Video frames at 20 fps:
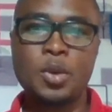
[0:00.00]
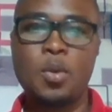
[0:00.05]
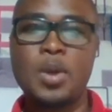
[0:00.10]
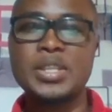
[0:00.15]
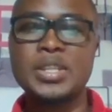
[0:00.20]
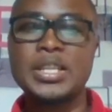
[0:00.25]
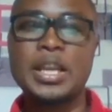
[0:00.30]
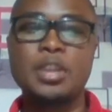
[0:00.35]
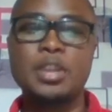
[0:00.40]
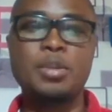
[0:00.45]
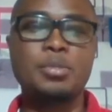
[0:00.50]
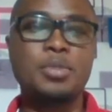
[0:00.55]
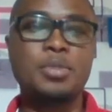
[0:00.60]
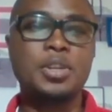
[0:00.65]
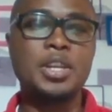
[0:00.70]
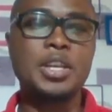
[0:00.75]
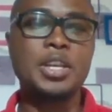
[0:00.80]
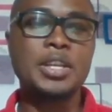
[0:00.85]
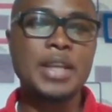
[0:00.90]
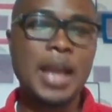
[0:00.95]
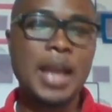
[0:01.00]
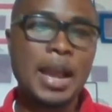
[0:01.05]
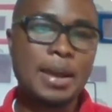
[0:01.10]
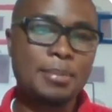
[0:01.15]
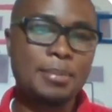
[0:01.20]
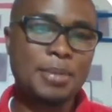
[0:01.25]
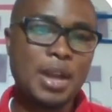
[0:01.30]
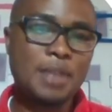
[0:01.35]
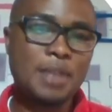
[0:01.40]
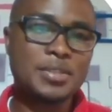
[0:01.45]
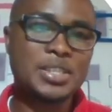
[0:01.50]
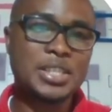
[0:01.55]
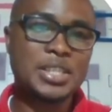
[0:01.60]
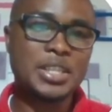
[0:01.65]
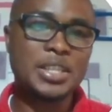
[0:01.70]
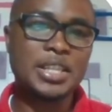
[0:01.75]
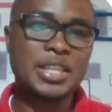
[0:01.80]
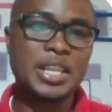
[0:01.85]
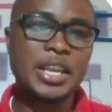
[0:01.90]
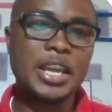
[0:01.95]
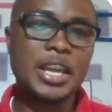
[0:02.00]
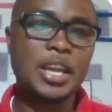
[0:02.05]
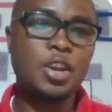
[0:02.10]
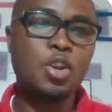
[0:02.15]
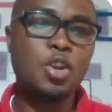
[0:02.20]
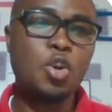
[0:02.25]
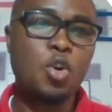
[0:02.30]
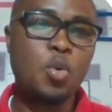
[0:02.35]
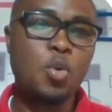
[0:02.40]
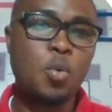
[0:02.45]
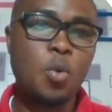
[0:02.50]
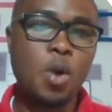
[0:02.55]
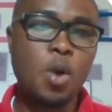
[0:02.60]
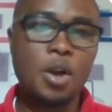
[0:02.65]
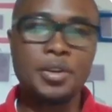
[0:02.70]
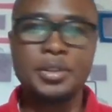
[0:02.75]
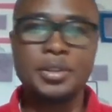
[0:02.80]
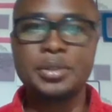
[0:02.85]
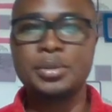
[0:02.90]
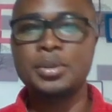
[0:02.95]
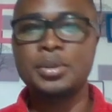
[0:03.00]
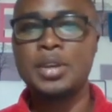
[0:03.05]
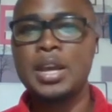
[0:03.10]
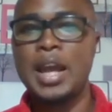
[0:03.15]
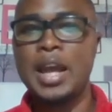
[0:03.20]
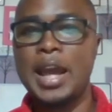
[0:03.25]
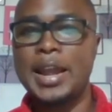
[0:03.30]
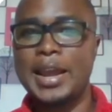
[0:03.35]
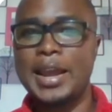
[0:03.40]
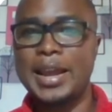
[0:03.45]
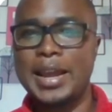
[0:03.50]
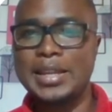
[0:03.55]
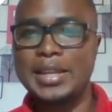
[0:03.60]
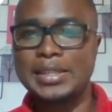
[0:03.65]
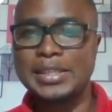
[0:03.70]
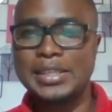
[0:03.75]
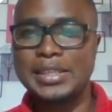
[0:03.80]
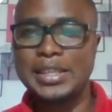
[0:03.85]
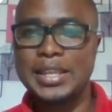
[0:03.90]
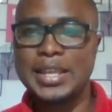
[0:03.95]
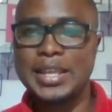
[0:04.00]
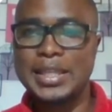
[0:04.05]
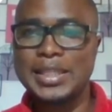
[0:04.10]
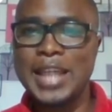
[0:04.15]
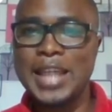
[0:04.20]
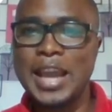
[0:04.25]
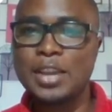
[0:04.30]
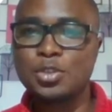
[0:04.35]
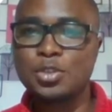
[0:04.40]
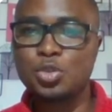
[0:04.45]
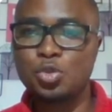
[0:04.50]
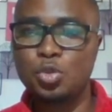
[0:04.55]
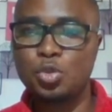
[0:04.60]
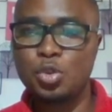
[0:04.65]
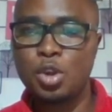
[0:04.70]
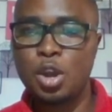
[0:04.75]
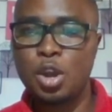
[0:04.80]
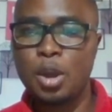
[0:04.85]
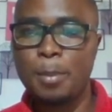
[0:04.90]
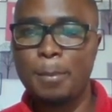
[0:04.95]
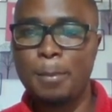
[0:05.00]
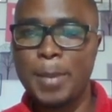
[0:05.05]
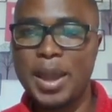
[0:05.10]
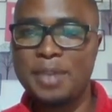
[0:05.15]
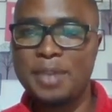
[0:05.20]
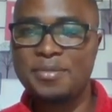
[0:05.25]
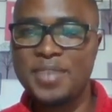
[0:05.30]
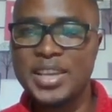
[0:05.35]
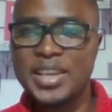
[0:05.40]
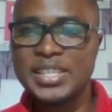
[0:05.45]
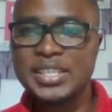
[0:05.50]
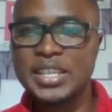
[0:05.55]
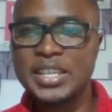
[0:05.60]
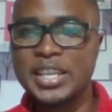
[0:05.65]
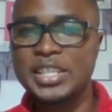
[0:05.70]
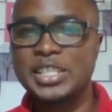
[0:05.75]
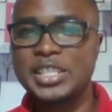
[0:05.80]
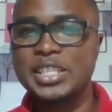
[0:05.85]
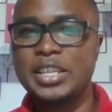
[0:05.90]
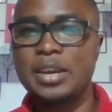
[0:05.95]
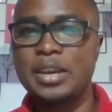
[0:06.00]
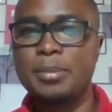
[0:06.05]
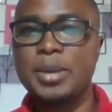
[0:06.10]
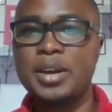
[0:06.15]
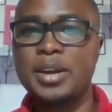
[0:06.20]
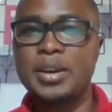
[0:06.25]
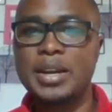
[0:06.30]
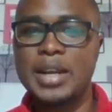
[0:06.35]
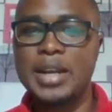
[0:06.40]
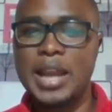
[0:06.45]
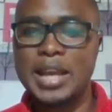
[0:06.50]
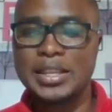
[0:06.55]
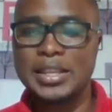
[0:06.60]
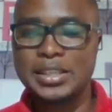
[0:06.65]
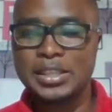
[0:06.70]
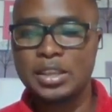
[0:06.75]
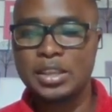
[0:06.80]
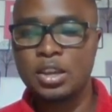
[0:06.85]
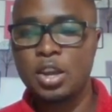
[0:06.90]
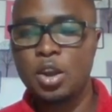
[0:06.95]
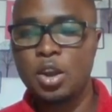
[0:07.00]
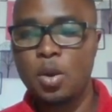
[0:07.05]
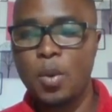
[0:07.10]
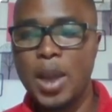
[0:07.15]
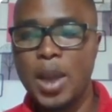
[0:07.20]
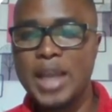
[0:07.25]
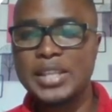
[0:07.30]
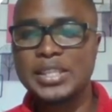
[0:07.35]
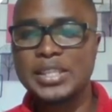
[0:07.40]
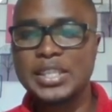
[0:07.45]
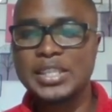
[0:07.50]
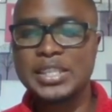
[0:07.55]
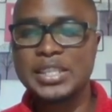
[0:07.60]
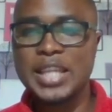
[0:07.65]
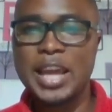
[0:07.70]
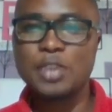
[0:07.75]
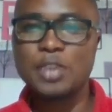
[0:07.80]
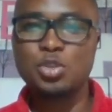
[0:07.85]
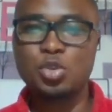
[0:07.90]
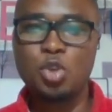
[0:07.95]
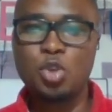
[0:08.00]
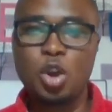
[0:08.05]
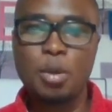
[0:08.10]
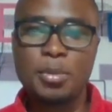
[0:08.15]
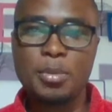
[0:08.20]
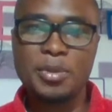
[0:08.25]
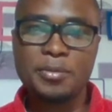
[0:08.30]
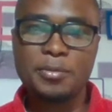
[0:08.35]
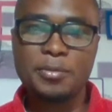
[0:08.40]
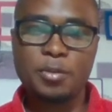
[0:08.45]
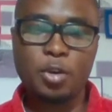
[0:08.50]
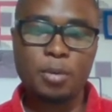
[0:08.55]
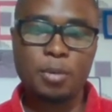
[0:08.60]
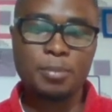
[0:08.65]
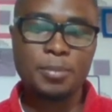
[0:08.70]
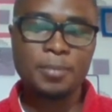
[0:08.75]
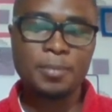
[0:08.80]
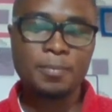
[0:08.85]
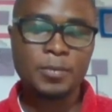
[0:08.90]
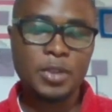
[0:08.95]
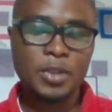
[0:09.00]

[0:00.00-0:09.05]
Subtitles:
Once I double click, I'm now seeing the hello world, and I can see the title, my first HTML class. Where is this title coming from?